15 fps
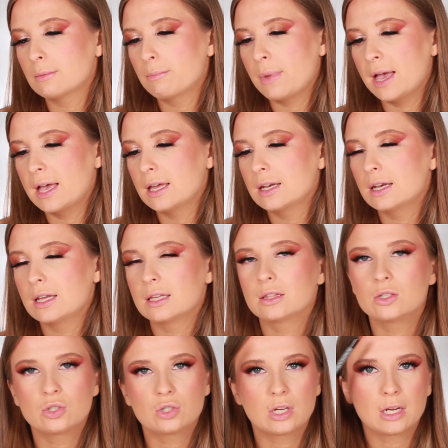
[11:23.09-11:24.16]
Pen in
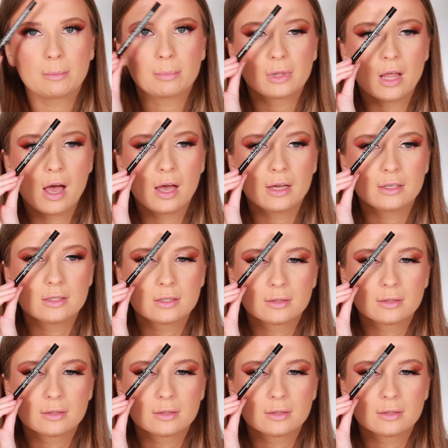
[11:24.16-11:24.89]
the shade Blonde.